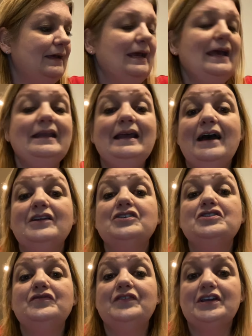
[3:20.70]
And how did
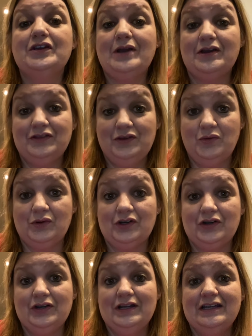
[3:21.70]
you figure out the
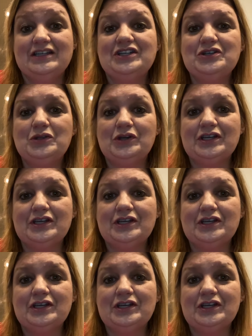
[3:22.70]
order? Did you look